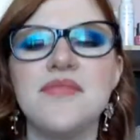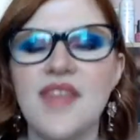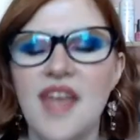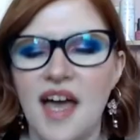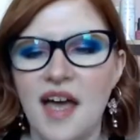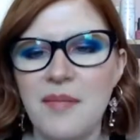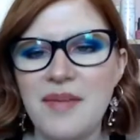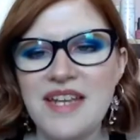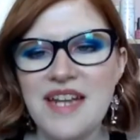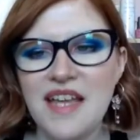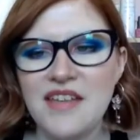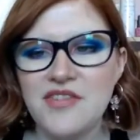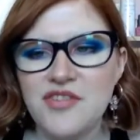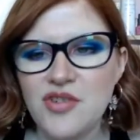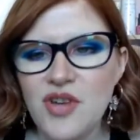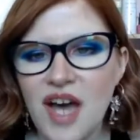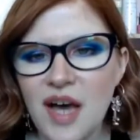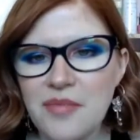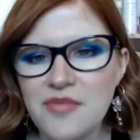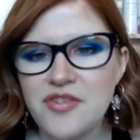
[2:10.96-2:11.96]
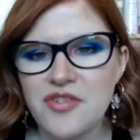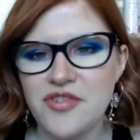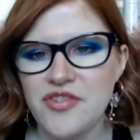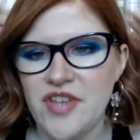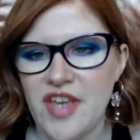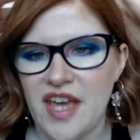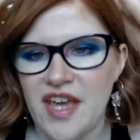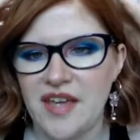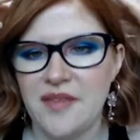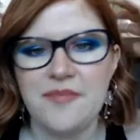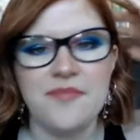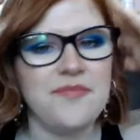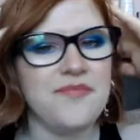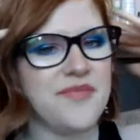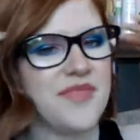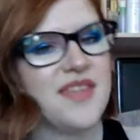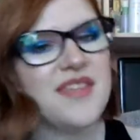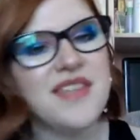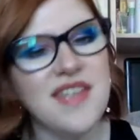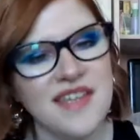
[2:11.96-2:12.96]
I mean, I do have to say,
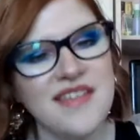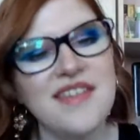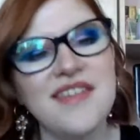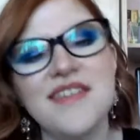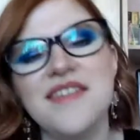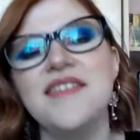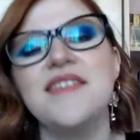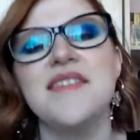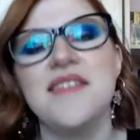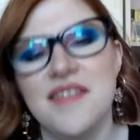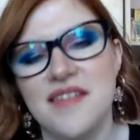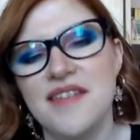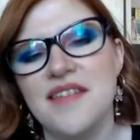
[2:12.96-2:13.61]
this is